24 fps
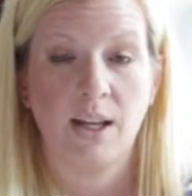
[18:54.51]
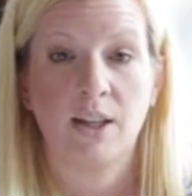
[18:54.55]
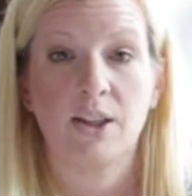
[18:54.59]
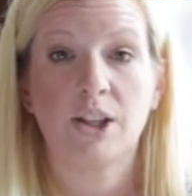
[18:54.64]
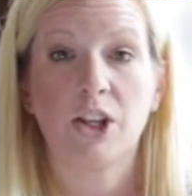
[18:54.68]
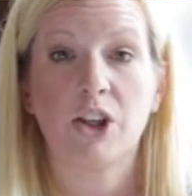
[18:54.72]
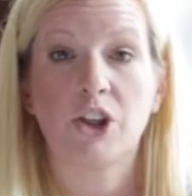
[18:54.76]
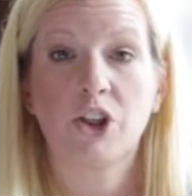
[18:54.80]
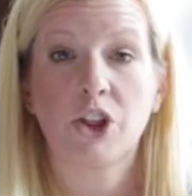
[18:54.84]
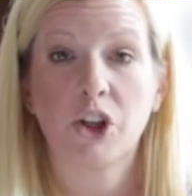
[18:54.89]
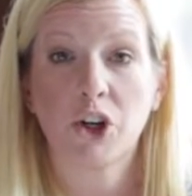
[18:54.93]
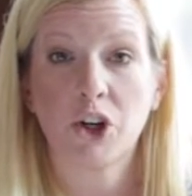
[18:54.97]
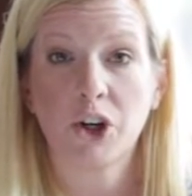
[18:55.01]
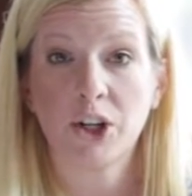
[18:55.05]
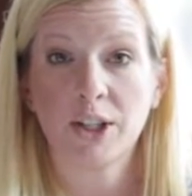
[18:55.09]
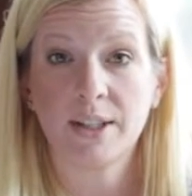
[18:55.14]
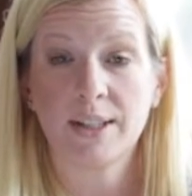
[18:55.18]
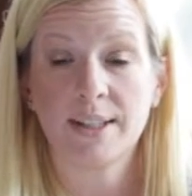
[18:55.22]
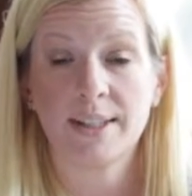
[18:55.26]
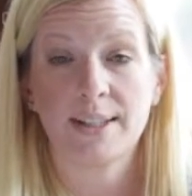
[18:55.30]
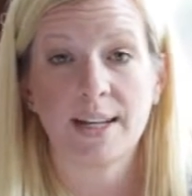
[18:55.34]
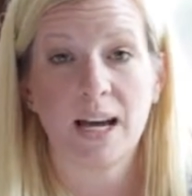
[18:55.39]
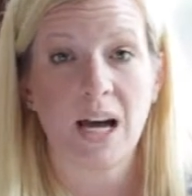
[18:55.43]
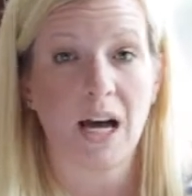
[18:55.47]
The third
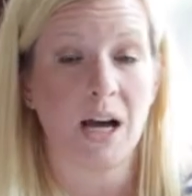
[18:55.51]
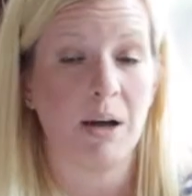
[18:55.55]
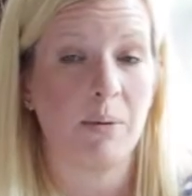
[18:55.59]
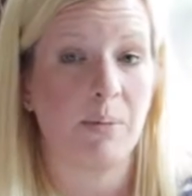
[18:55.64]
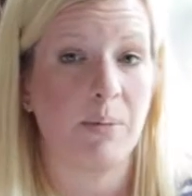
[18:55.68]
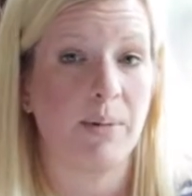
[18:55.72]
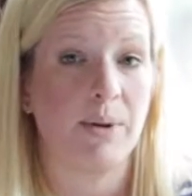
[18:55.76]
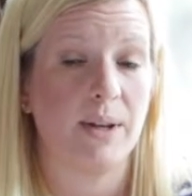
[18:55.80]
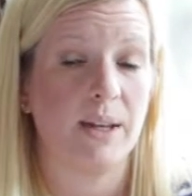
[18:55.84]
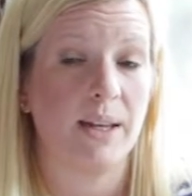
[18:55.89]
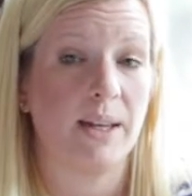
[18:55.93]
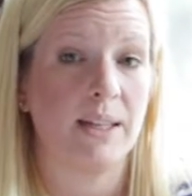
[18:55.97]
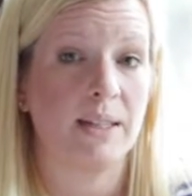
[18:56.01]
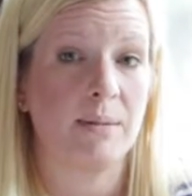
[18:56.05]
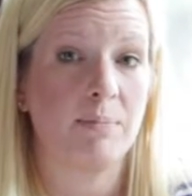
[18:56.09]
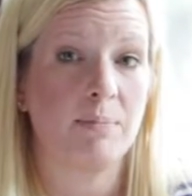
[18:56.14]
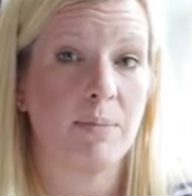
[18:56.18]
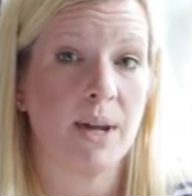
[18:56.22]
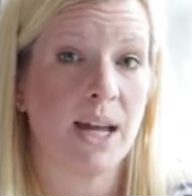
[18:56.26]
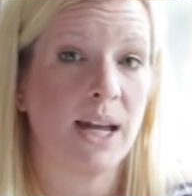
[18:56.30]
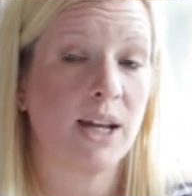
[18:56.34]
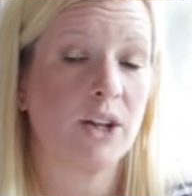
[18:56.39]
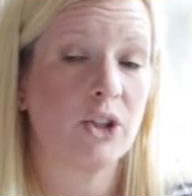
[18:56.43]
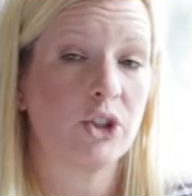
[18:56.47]
step is
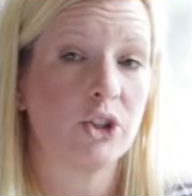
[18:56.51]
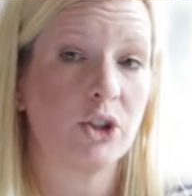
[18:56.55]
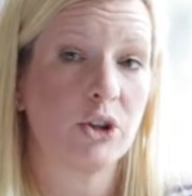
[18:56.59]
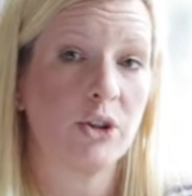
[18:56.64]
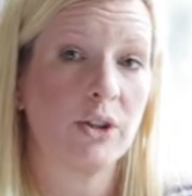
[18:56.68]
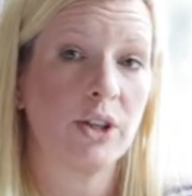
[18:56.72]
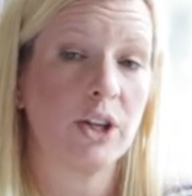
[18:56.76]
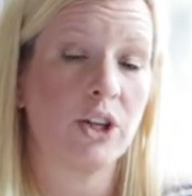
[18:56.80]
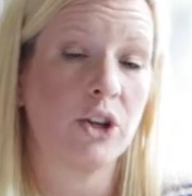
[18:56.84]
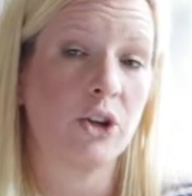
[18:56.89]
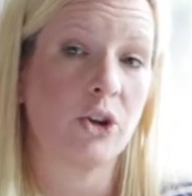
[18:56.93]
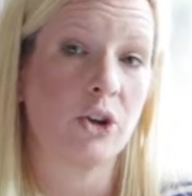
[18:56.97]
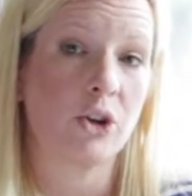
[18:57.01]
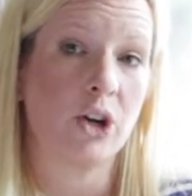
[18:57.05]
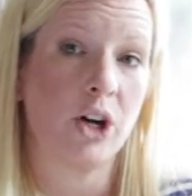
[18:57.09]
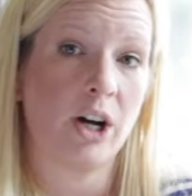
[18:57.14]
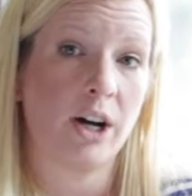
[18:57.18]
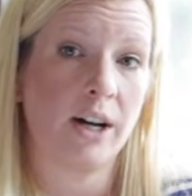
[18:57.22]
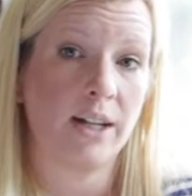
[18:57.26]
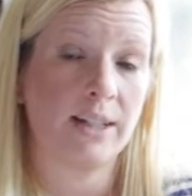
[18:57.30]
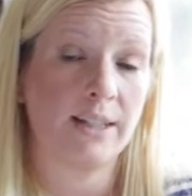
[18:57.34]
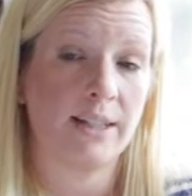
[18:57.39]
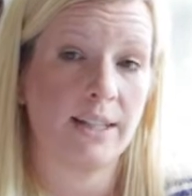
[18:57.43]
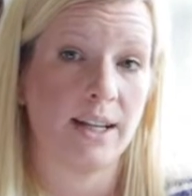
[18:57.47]
make sure that your
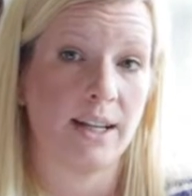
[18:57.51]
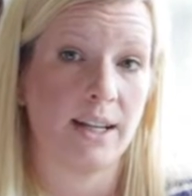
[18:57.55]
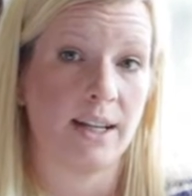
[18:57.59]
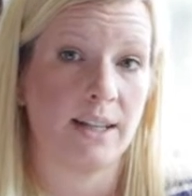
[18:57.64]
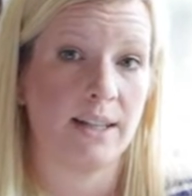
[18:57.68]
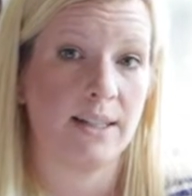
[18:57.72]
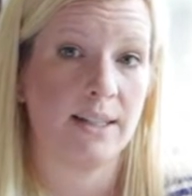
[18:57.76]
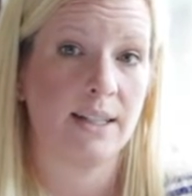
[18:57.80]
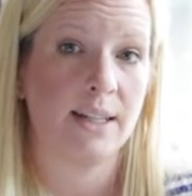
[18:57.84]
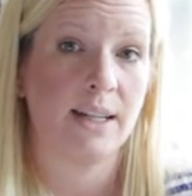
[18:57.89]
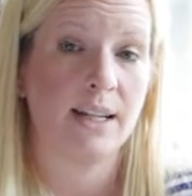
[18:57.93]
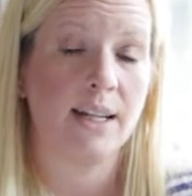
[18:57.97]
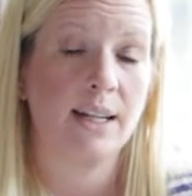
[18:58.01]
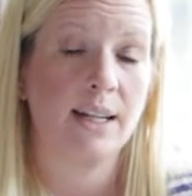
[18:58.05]
content